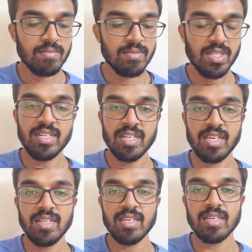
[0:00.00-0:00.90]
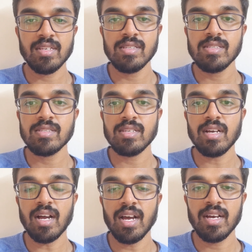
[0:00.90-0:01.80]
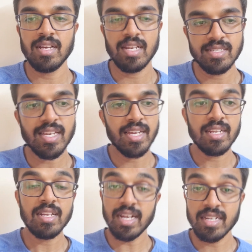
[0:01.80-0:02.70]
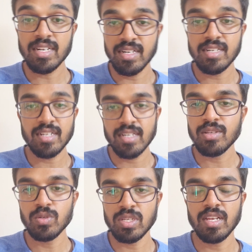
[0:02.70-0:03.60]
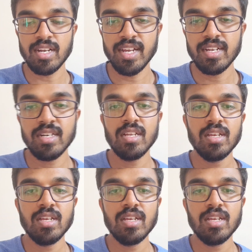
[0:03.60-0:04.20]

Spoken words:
the tricky thing is, let's say I need internet usually, right?